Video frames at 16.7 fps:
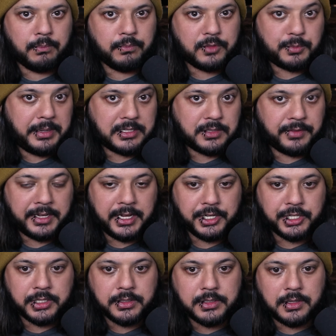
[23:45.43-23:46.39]

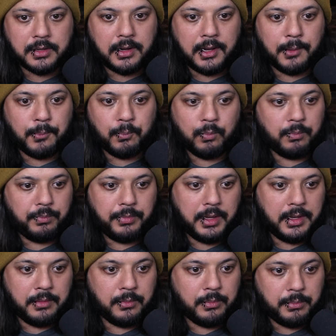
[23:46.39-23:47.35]
specifications,
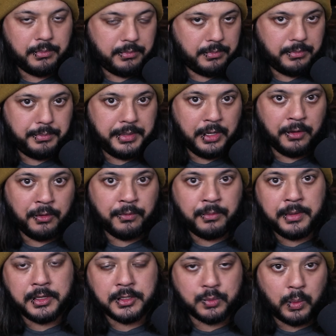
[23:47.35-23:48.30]
and PO
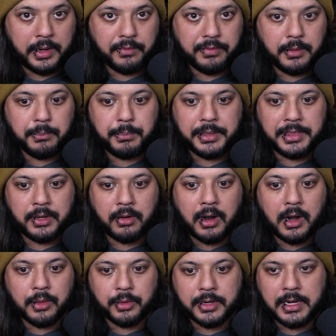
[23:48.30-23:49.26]
is one of them, but there
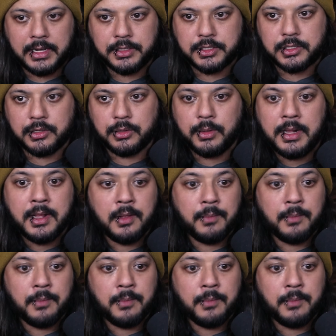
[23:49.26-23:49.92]
are other kinds too.